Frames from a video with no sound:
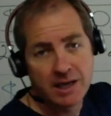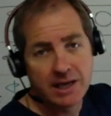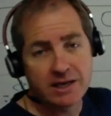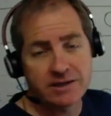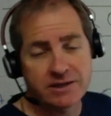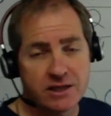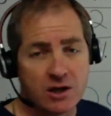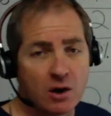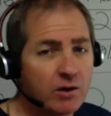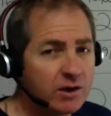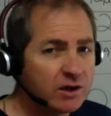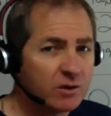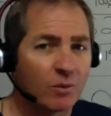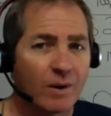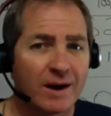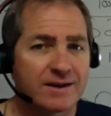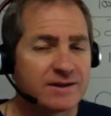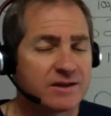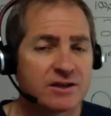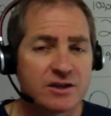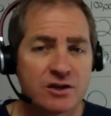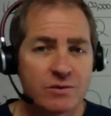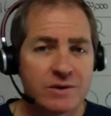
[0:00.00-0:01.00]
It's the only way
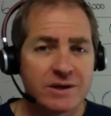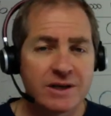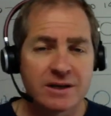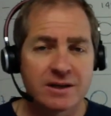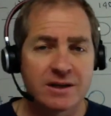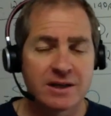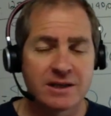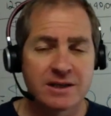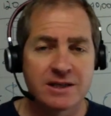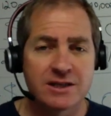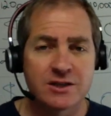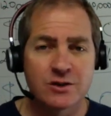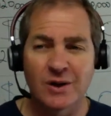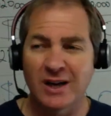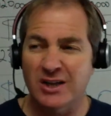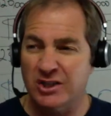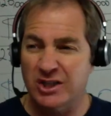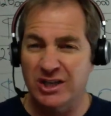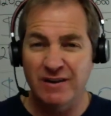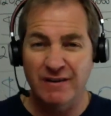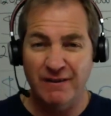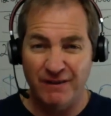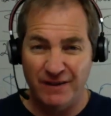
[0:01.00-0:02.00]
to do anything is to
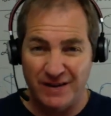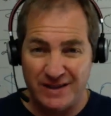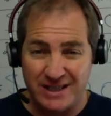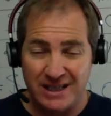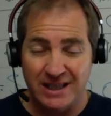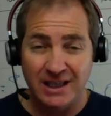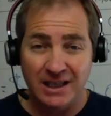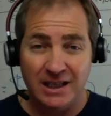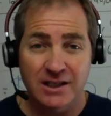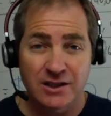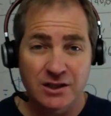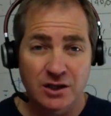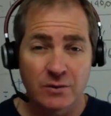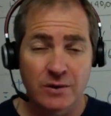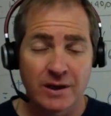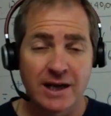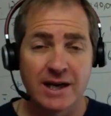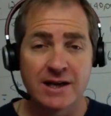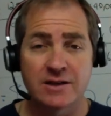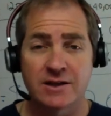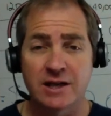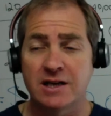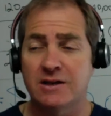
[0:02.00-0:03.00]
actually physically do
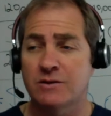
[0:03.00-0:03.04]
it.